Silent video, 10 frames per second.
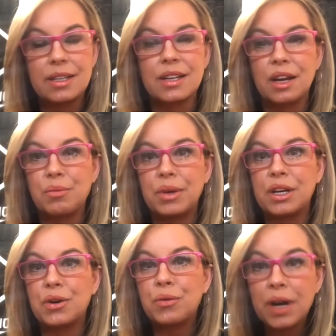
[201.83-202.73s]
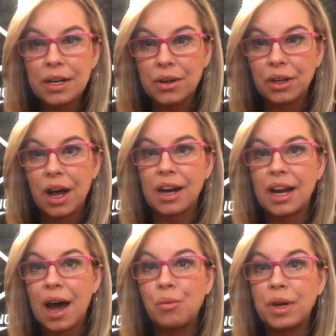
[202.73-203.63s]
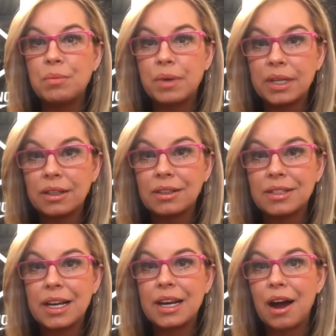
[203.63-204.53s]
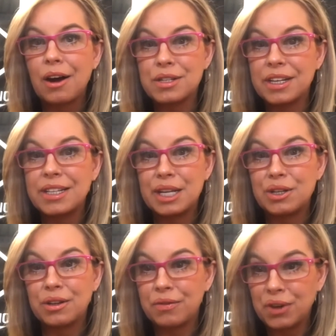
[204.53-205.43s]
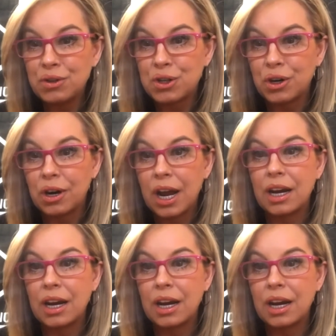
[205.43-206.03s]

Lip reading: is going to be critical on how we build our cities into the future.